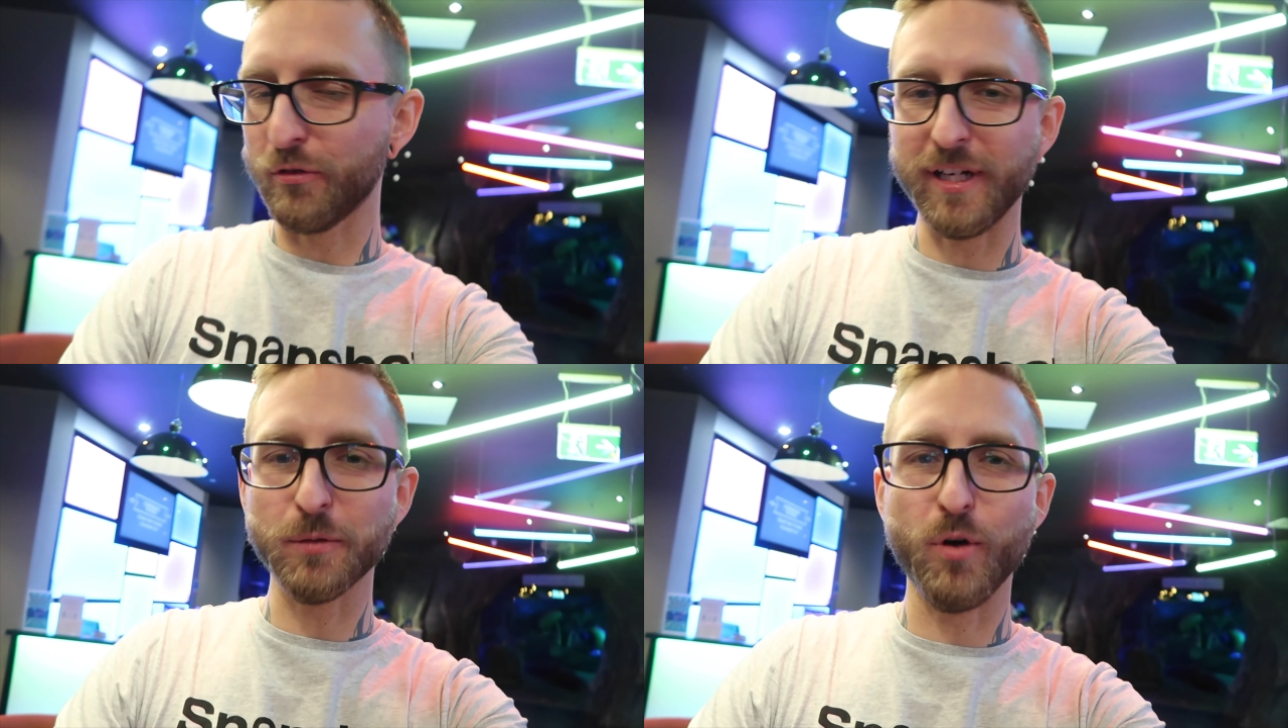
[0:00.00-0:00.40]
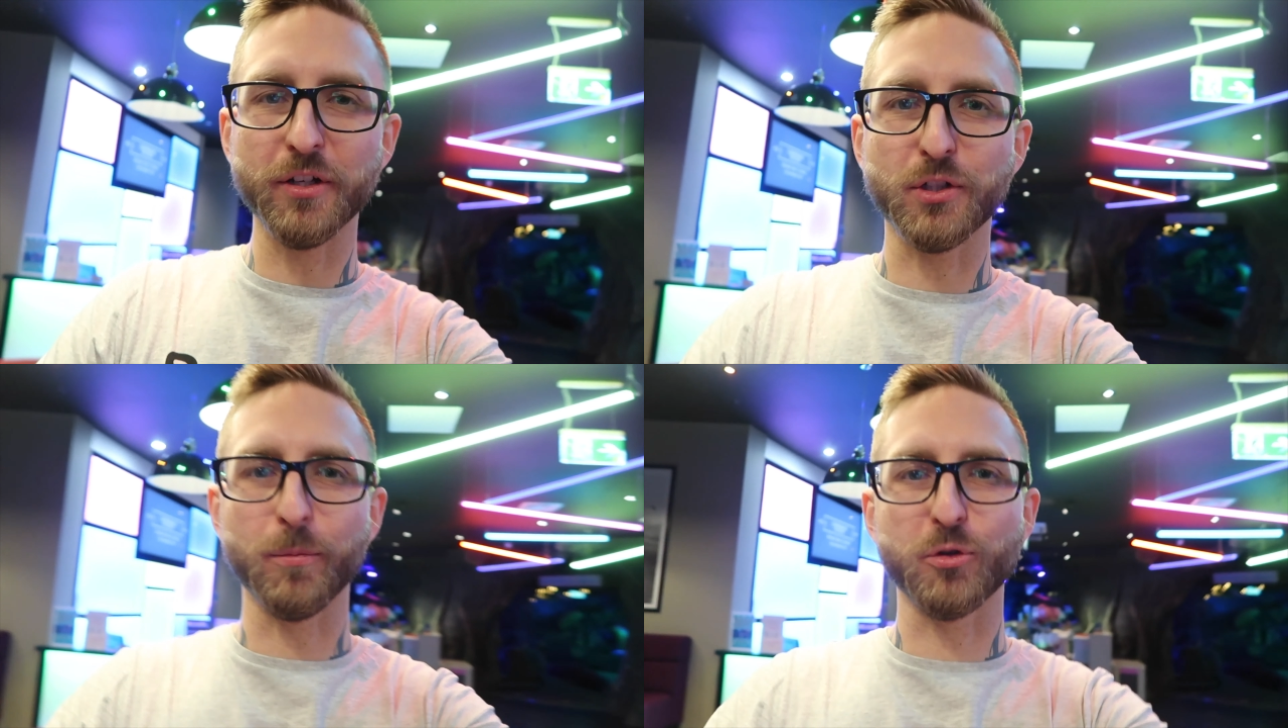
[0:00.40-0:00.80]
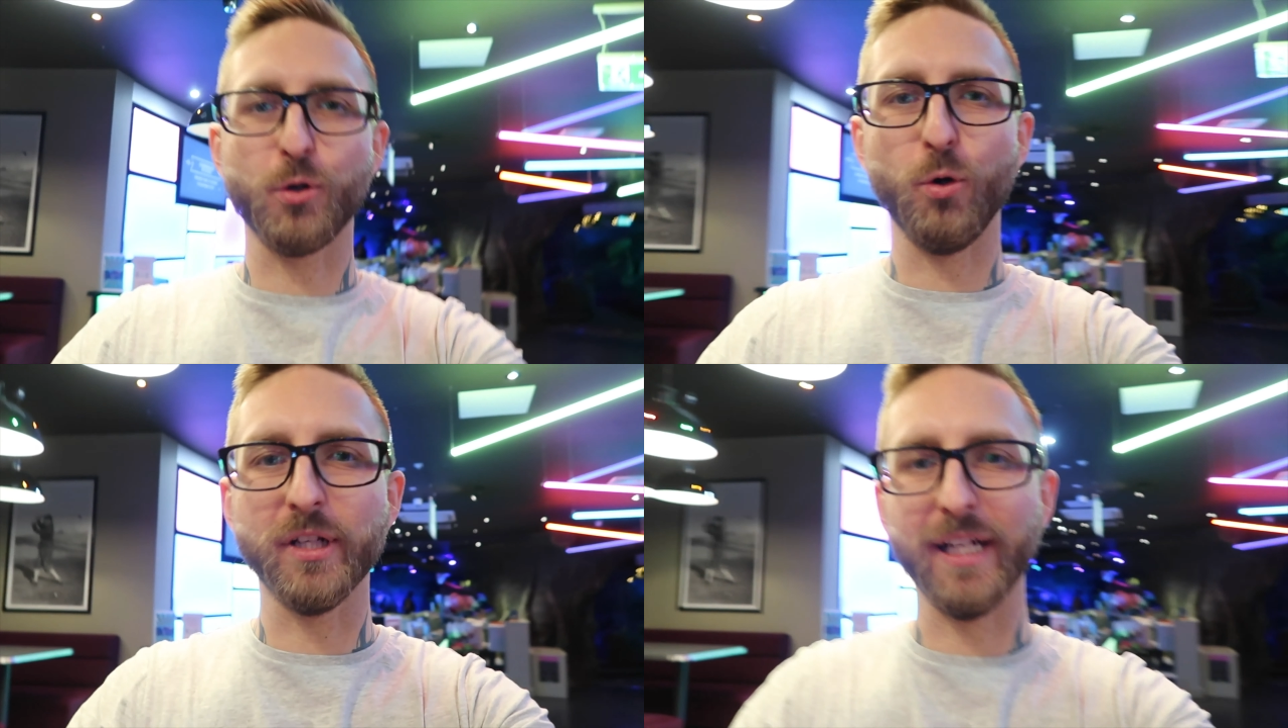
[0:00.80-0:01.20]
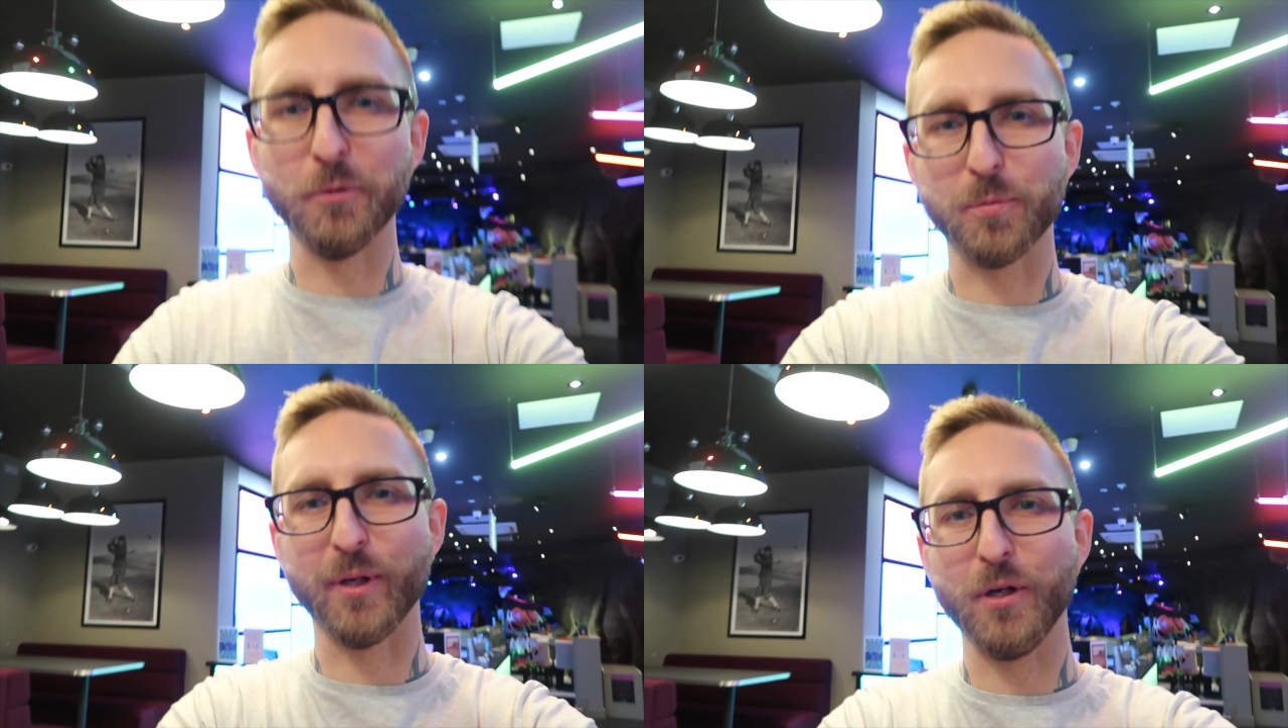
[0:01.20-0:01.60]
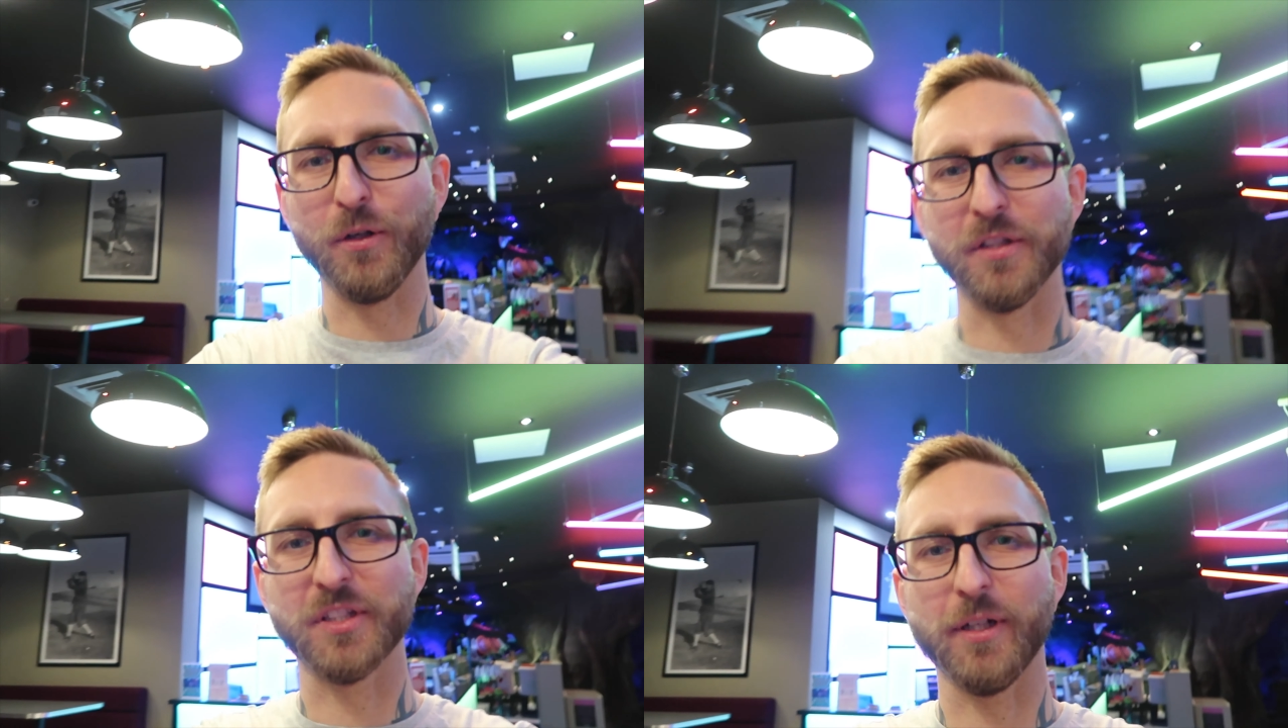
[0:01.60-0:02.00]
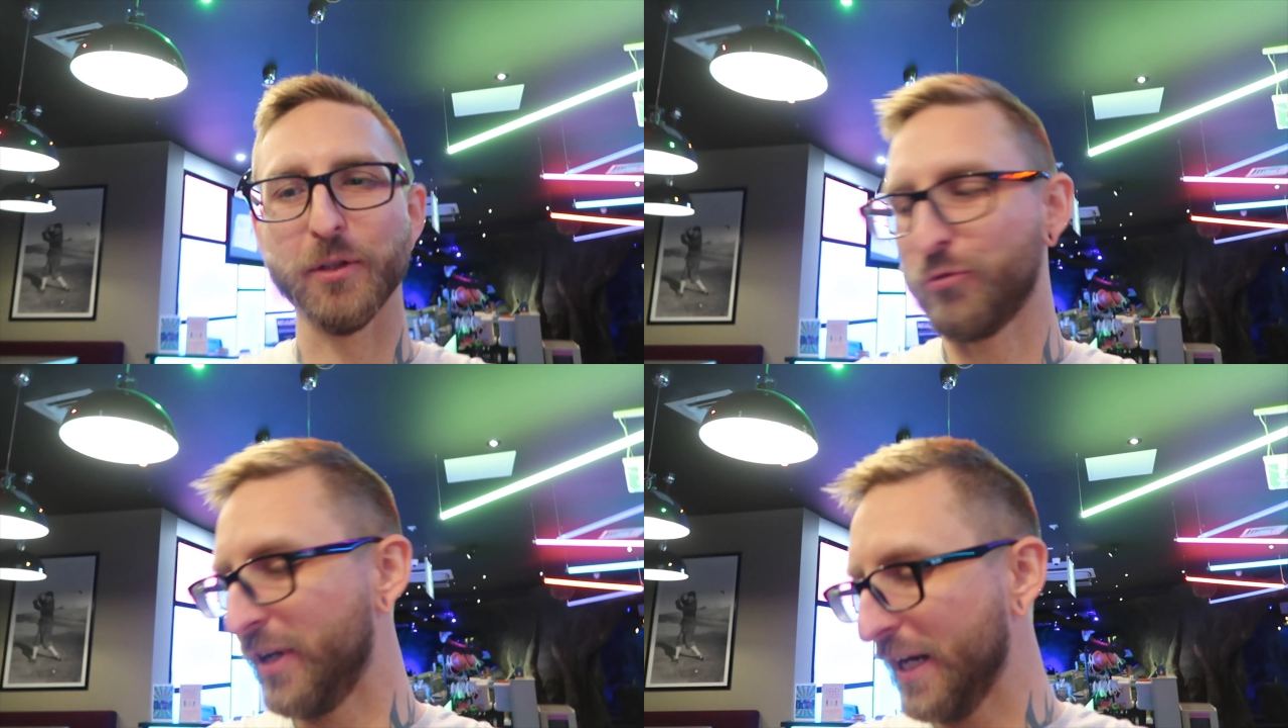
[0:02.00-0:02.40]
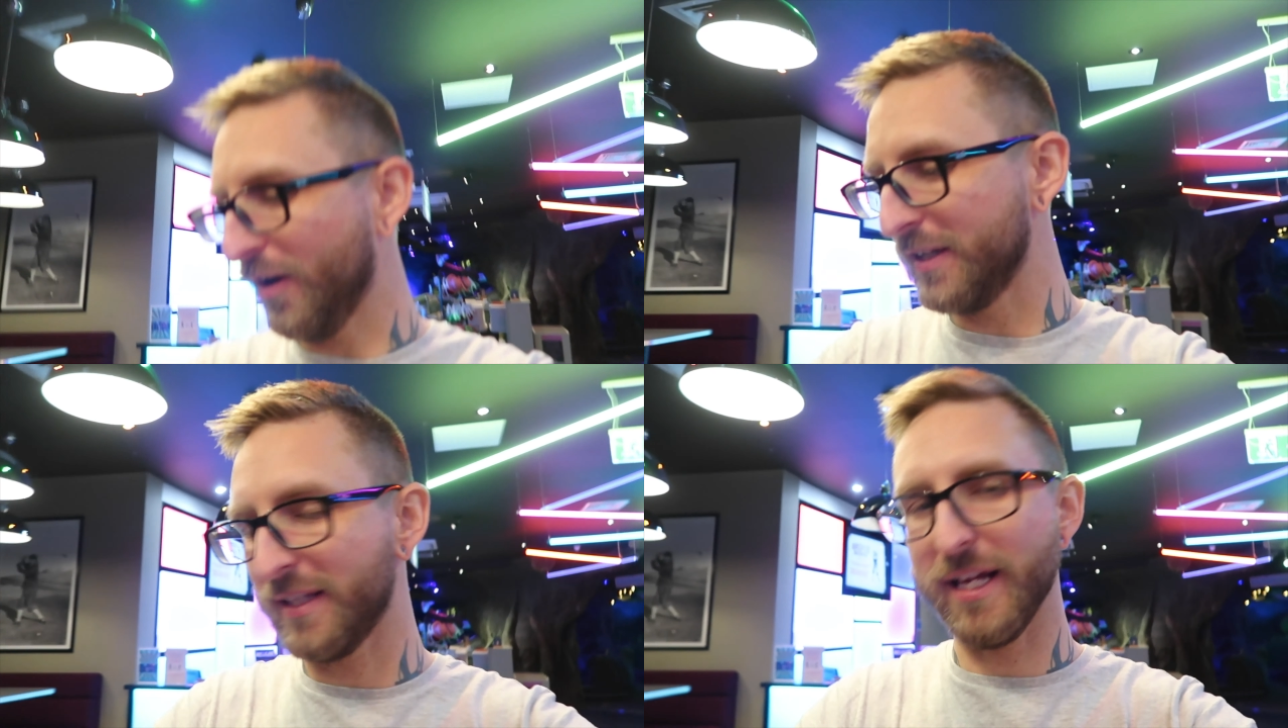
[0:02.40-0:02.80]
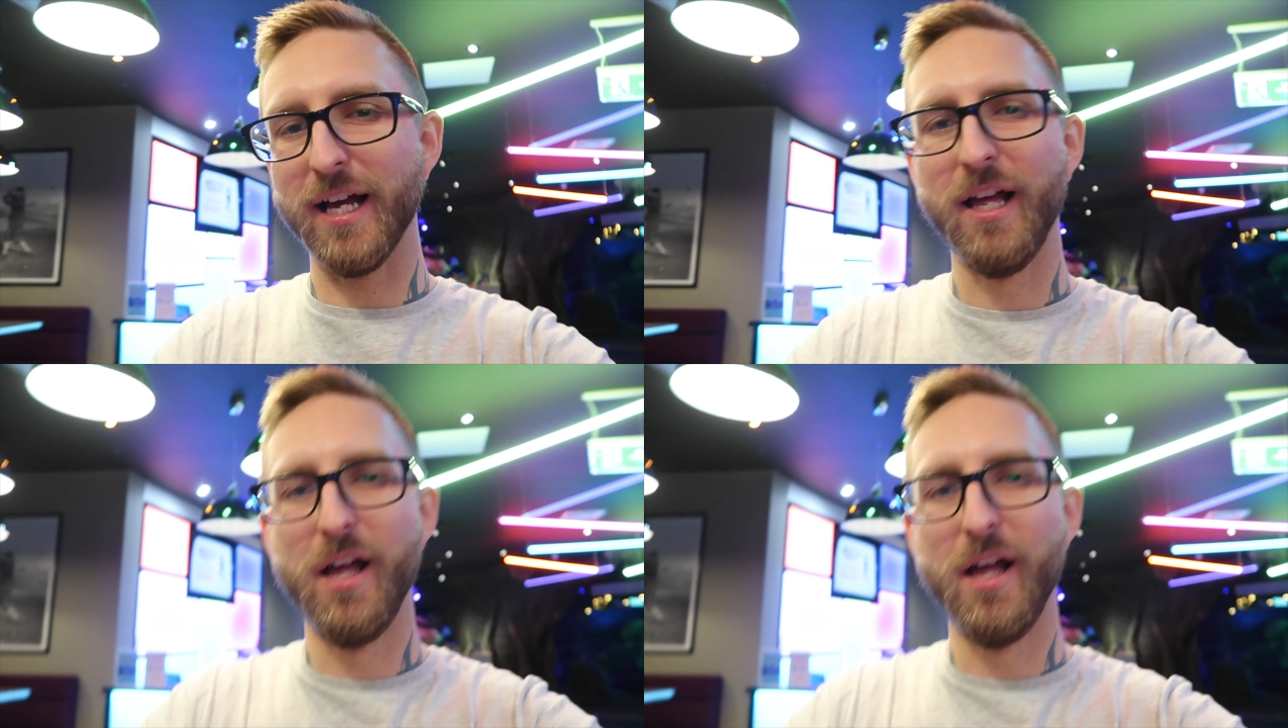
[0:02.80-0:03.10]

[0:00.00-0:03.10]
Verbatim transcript: and the reason why I stopped recording was because I was realised that